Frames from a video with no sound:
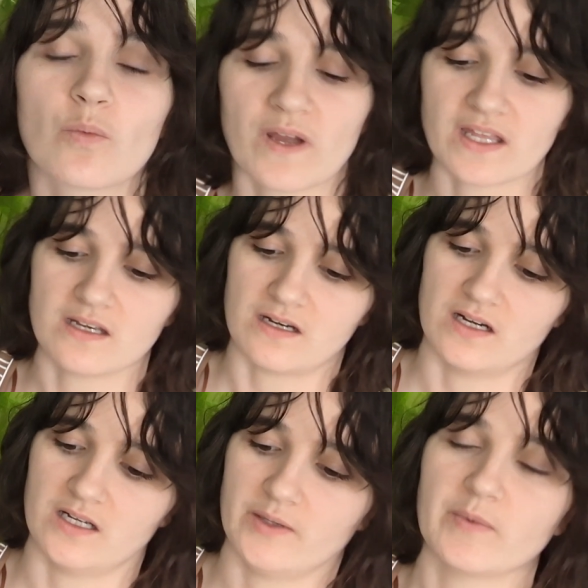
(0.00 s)
when
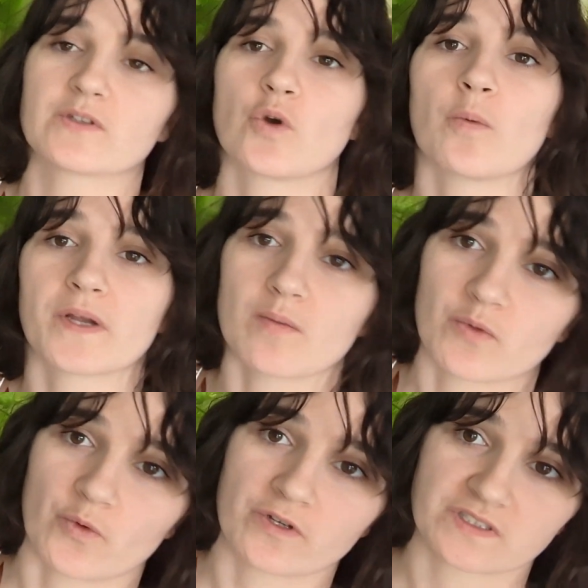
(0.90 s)
I'm topping up the
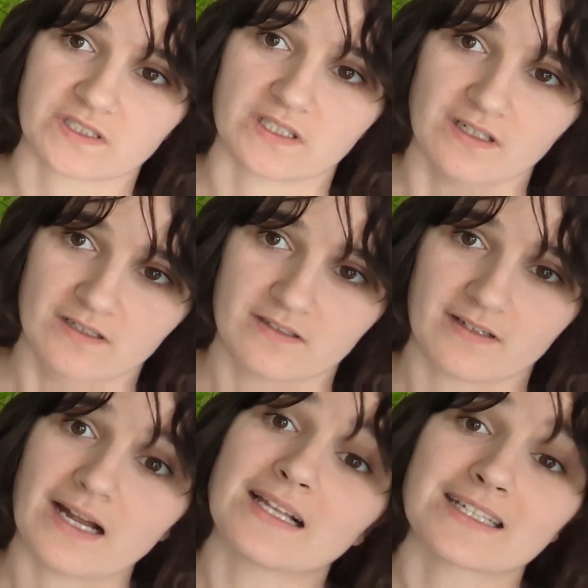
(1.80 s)
water,
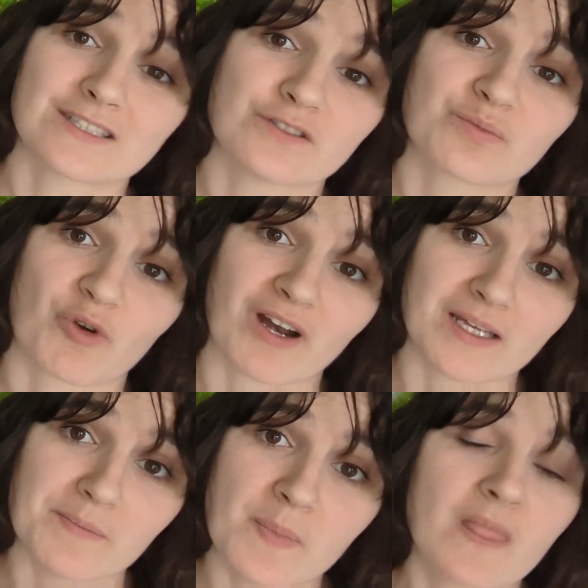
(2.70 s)
I like to use
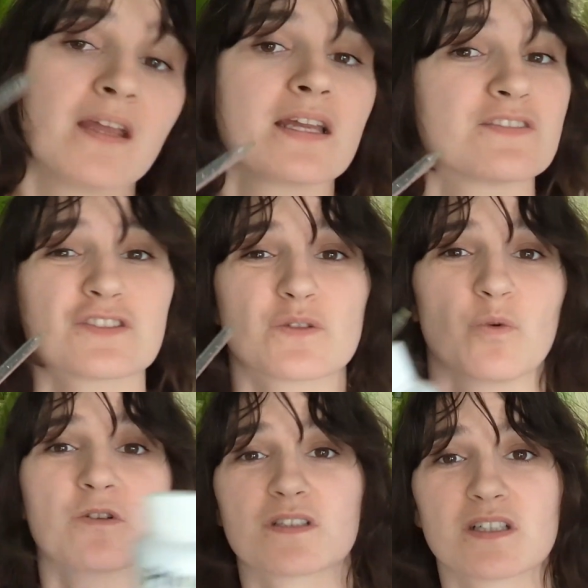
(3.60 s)
Prime. It's just a
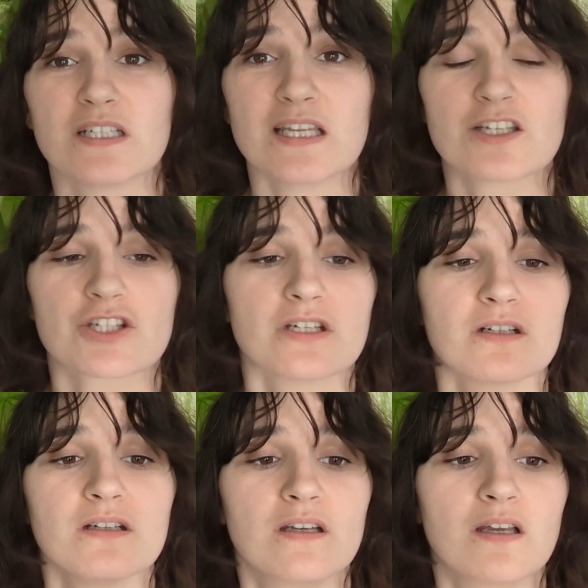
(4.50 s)
water
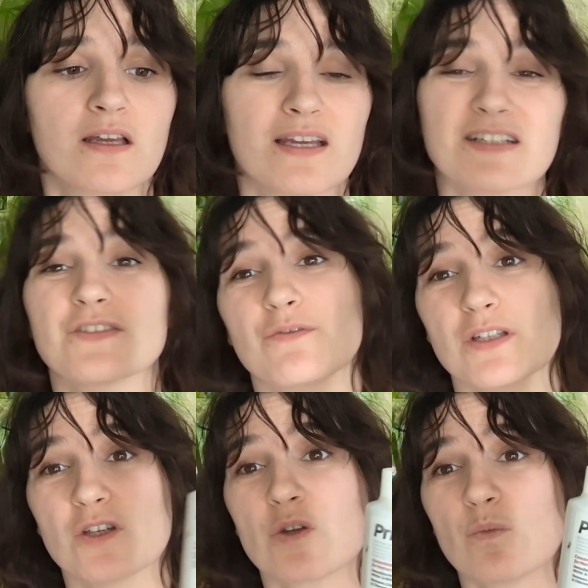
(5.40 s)
conditioner. It's a
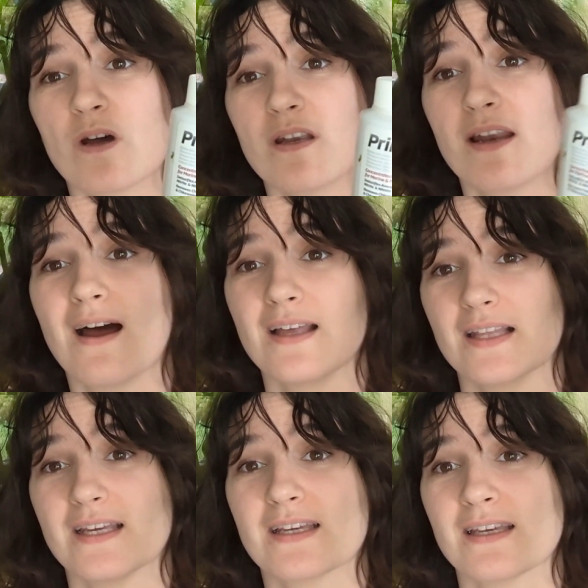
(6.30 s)
really good one. I
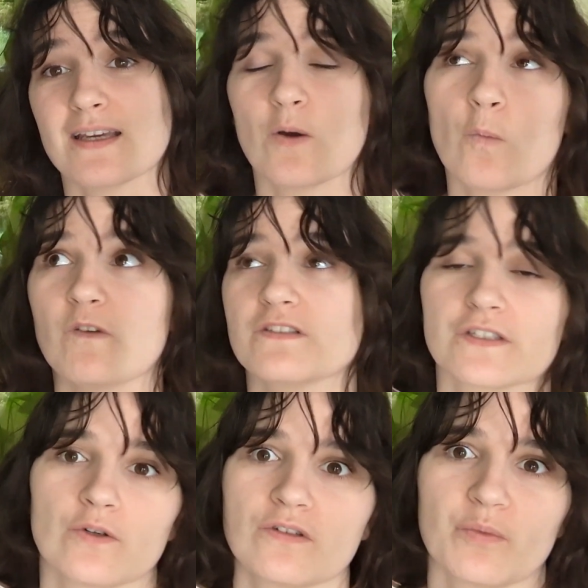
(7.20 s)
like it. Obviously
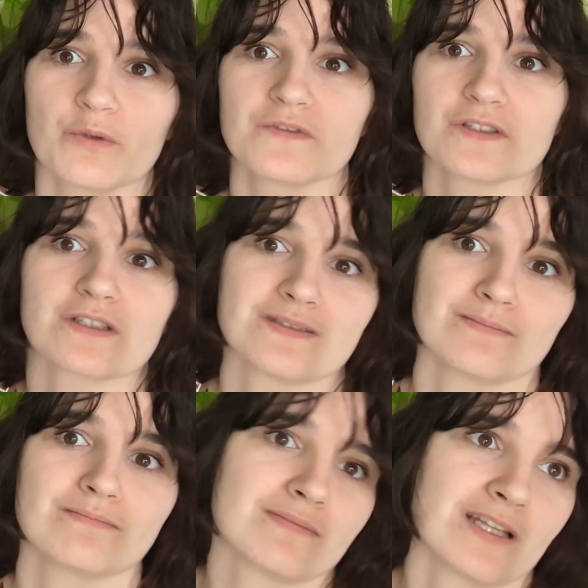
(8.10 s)
not a sponsor because I'm
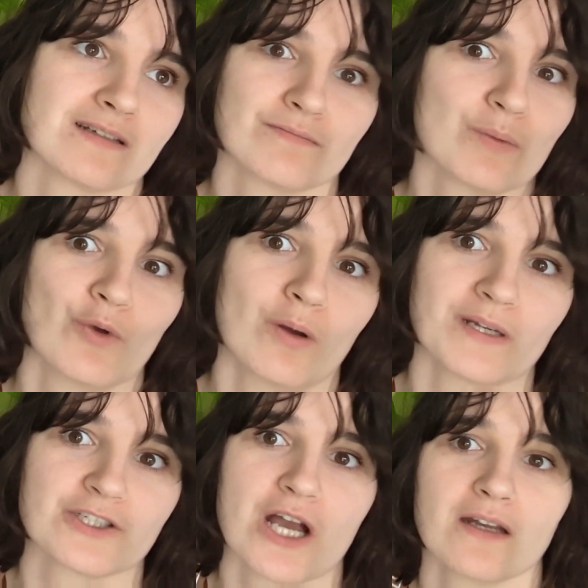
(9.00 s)
not a
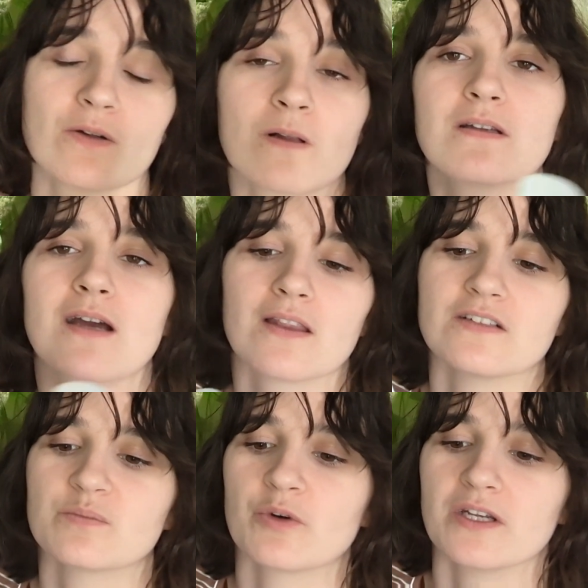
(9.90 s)
big channel at
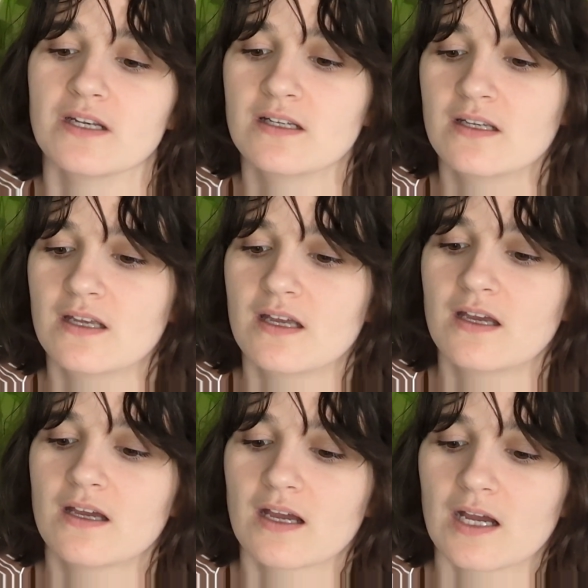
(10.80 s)
this point.
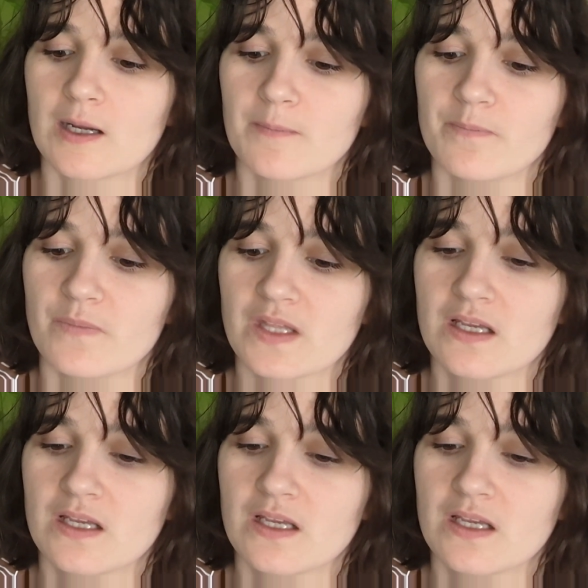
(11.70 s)
But